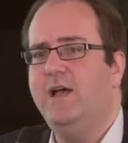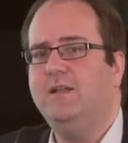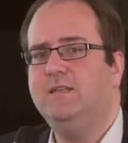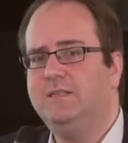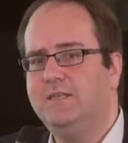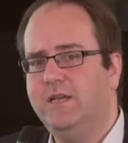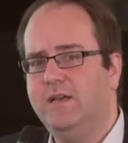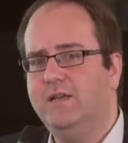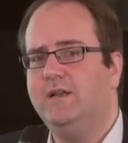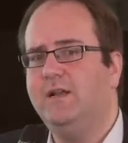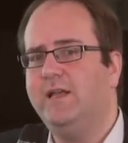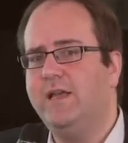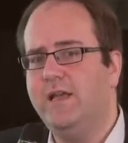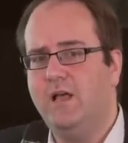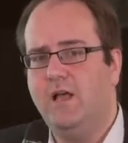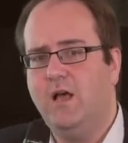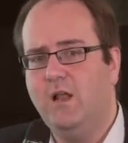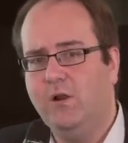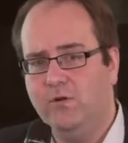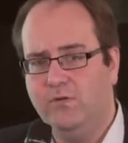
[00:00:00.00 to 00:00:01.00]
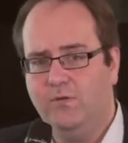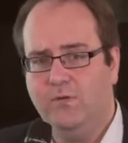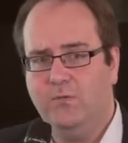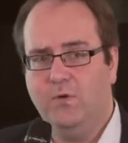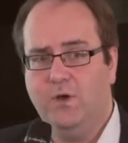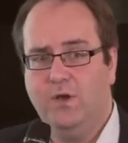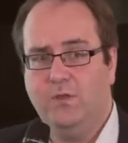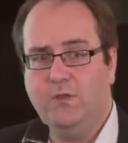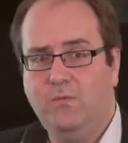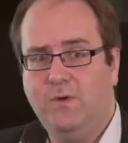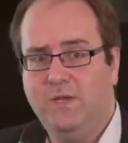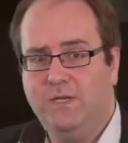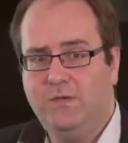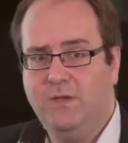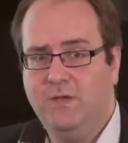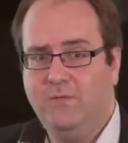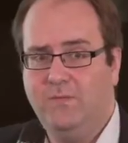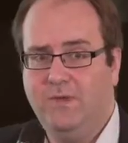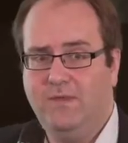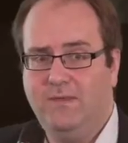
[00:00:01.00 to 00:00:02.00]
And certainly a lot work
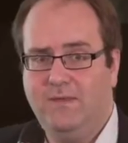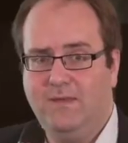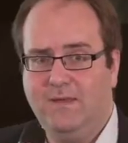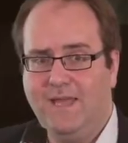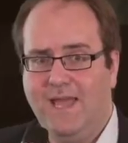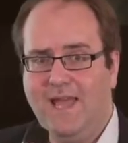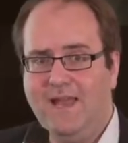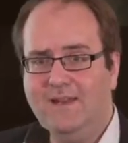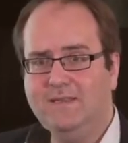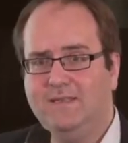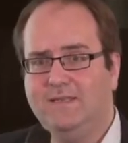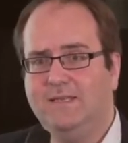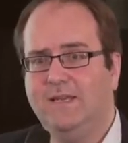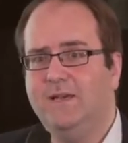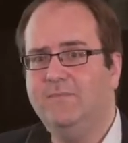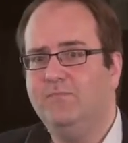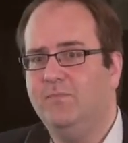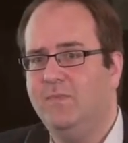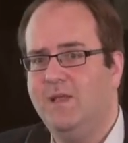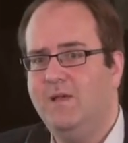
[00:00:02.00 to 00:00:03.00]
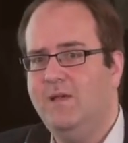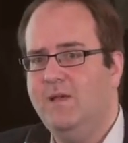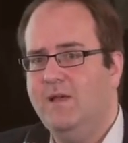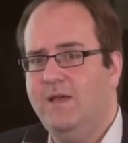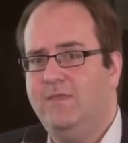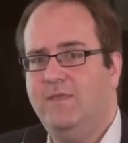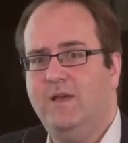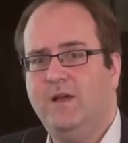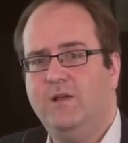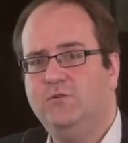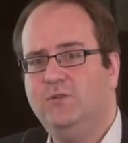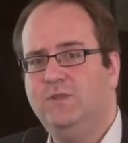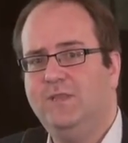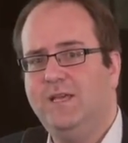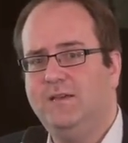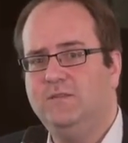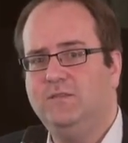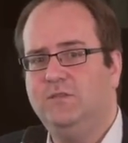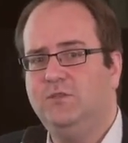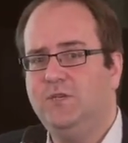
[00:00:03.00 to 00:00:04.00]
that we're doing with cancer in the
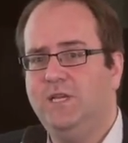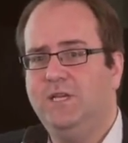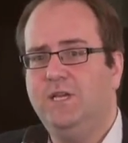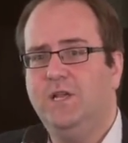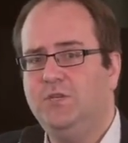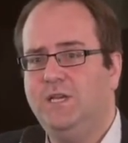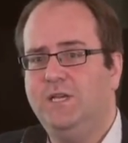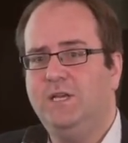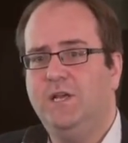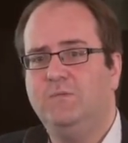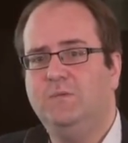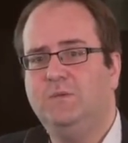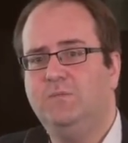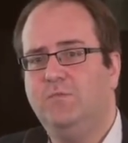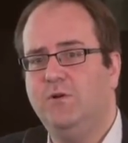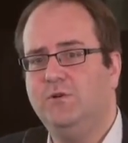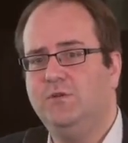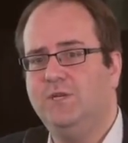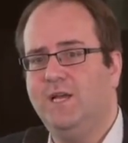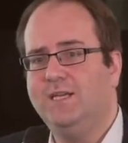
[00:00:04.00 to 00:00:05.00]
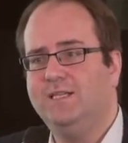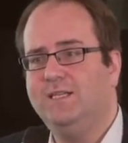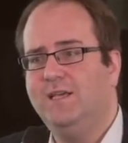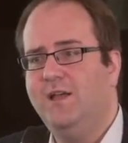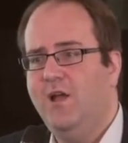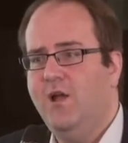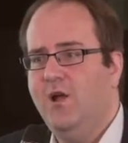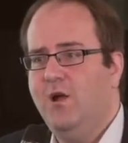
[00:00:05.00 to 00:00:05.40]
100,000 Genomes Project,